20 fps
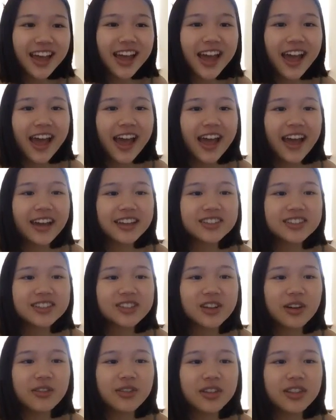and
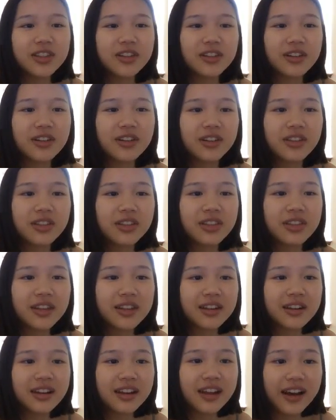dissolving the
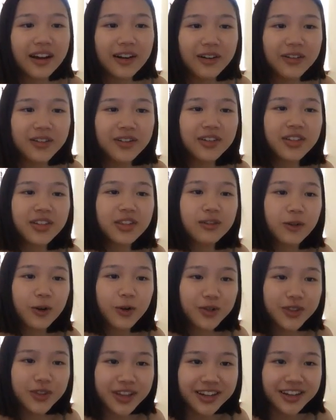
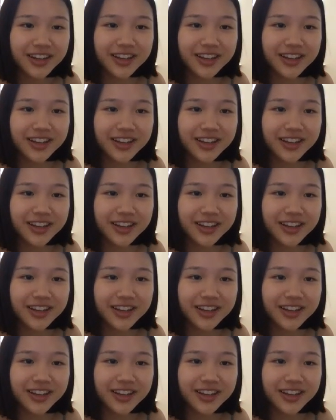phenanthroline